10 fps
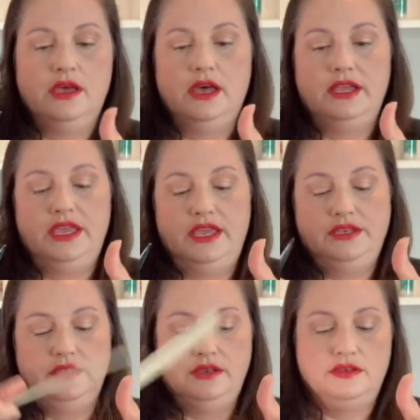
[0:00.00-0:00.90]

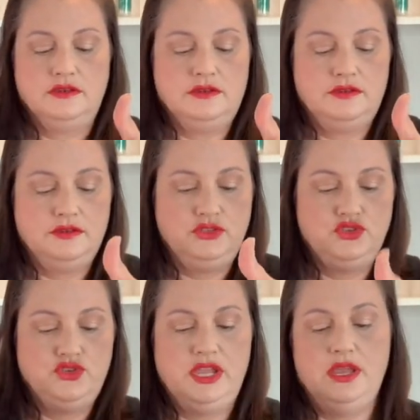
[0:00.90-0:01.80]
Again,
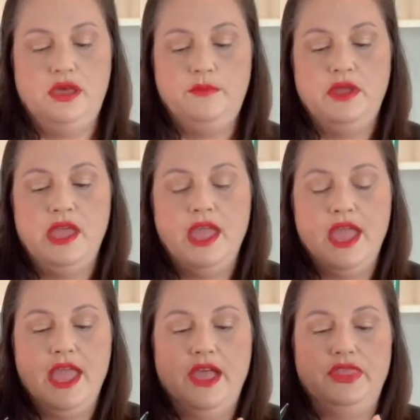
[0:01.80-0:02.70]
straight up.
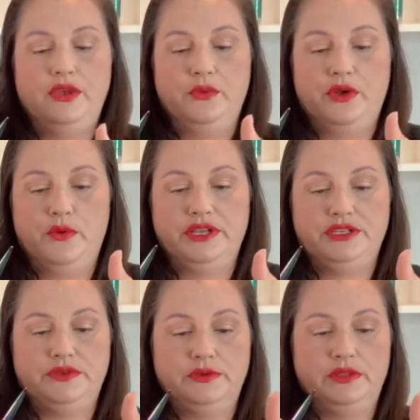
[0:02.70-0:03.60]
And then we're going
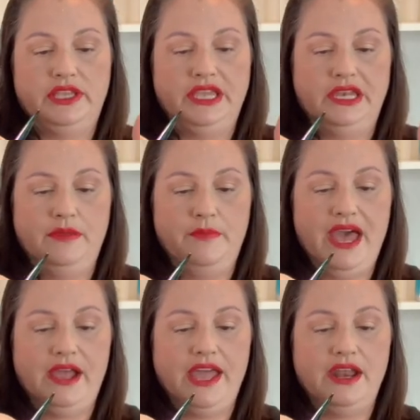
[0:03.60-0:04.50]
to lean it
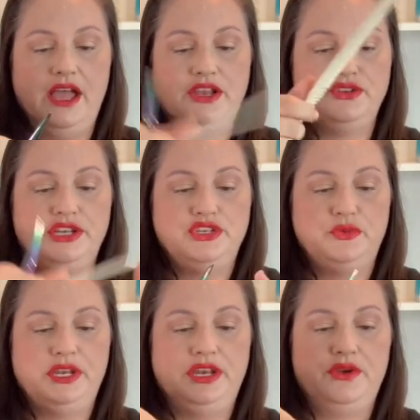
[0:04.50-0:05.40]
back at a
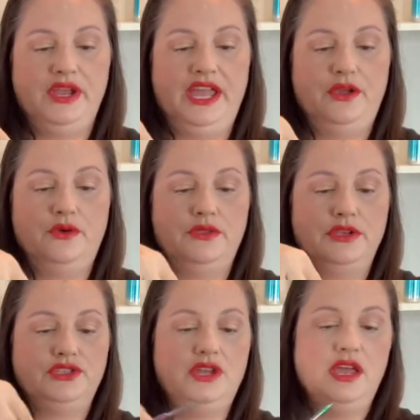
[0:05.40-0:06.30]
120-degree angle.
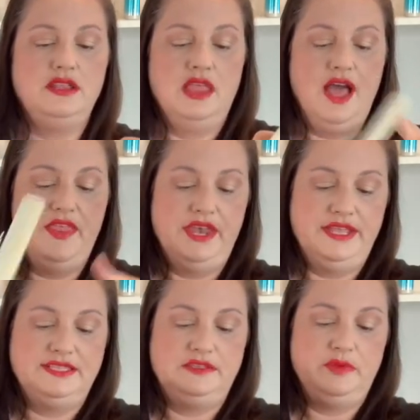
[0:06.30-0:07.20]
There's not a lot that
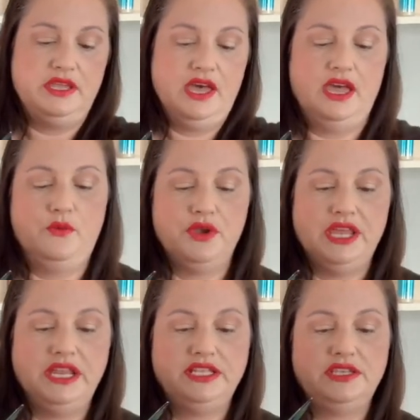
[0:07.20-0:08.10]
needs to be cut. We're
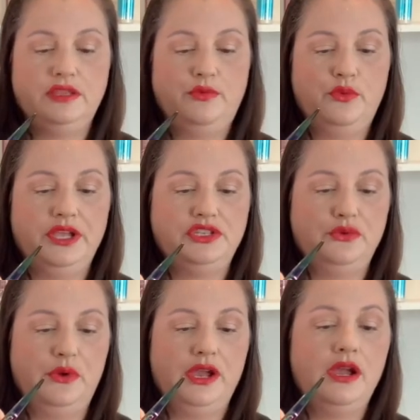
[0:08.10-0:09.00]
getting to the point to
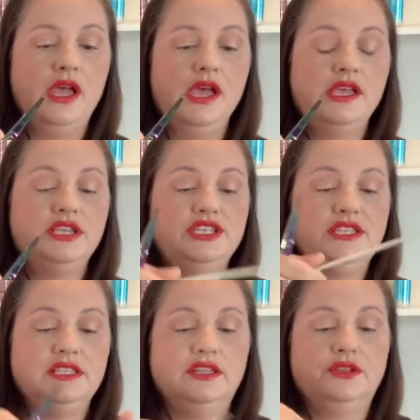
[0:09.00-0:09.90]
where she's
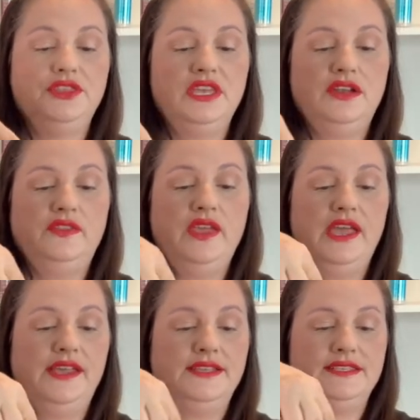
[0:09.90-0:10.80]
a little thin on the
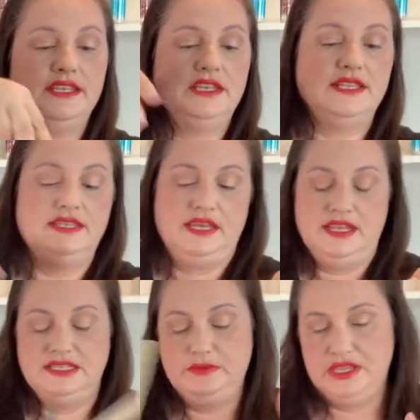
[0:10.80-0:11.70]
ends and doesn't
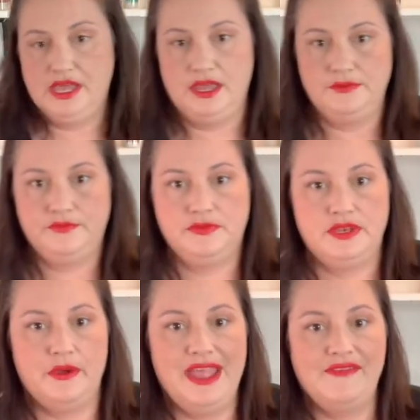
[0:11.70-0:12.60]
need to be cut.
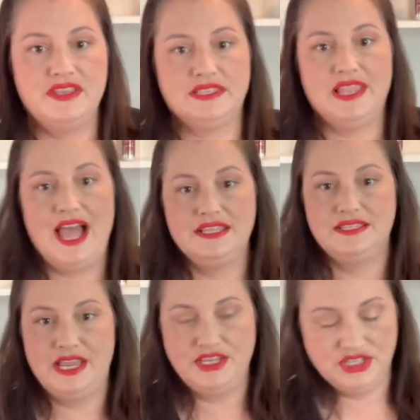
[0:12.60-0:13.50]
Now we have this last
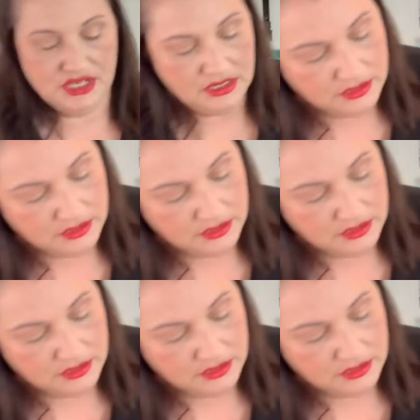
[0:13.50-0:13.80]
section.